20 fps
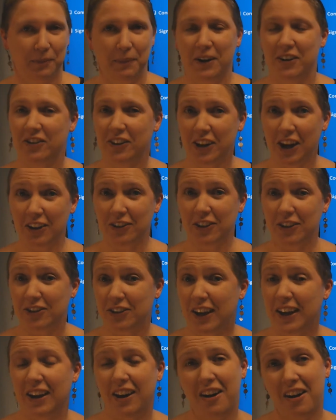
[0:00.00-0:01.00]
I should also
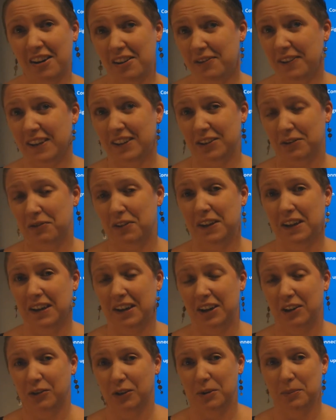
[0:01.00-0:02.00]
say all of these
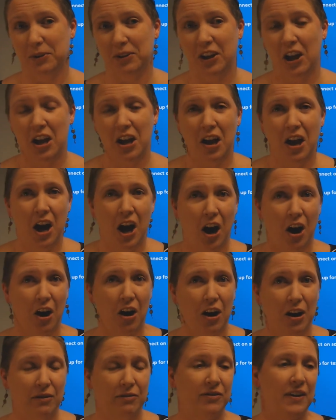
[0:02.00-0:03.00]
affinity groups
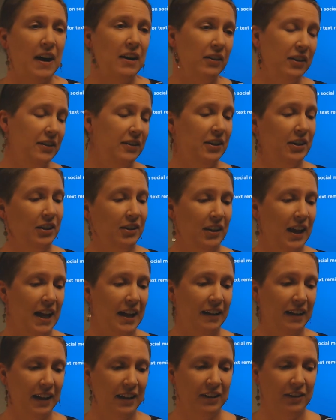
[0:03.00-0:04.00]
are
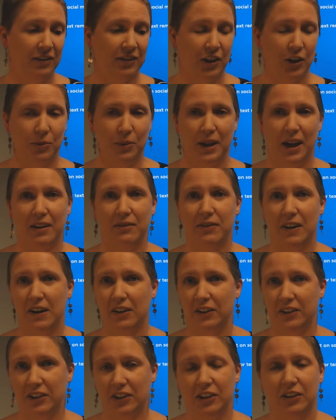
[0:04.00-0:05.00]
volunteer-led, and so we have
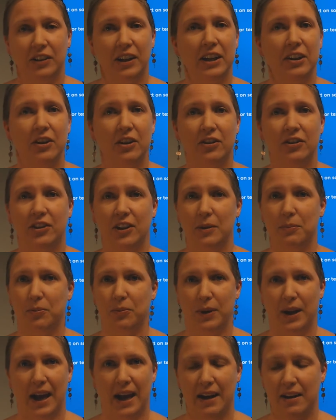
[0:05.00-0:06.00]
volunteer leadership,
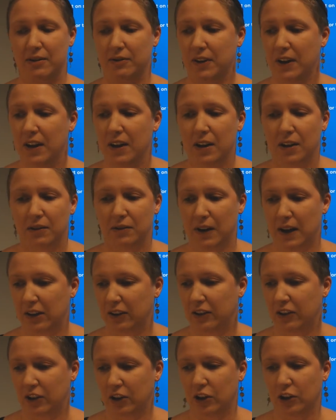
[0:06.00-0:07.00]
we have
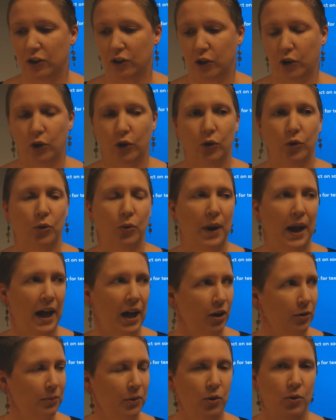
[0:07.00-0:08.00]
volunteers who
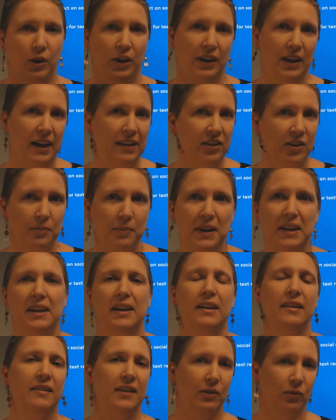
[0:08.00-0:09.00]
help organize the
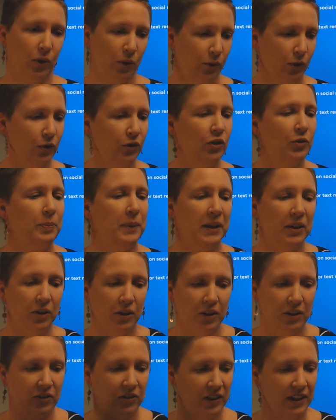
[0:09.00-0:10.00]
meetings and recruit
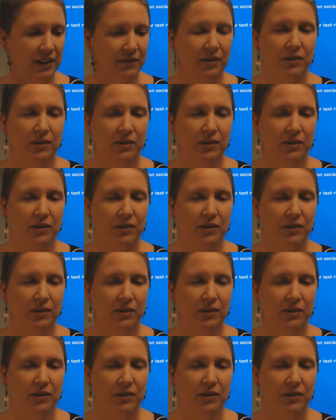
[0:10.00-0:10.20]
speakers and even